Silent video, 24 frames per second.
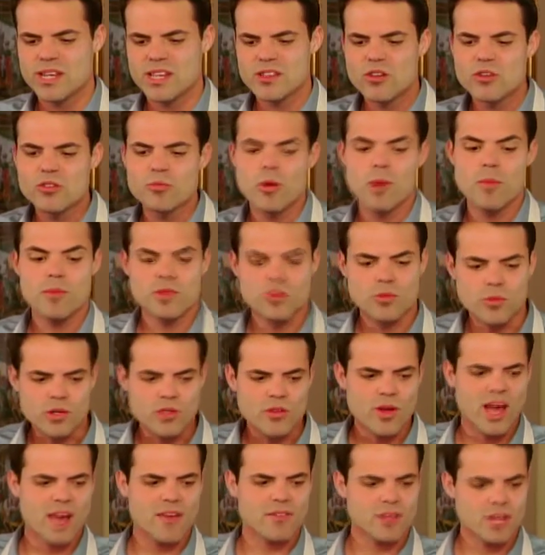in those moments
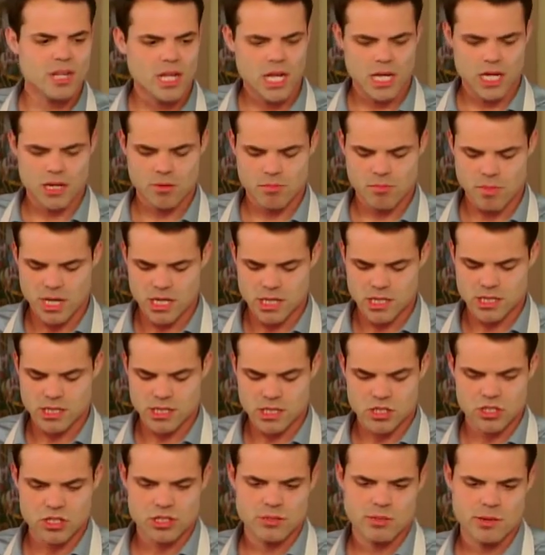when you have to like make
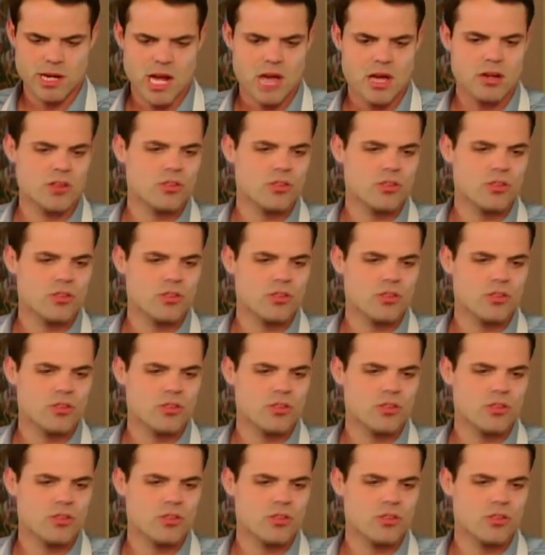decisions about how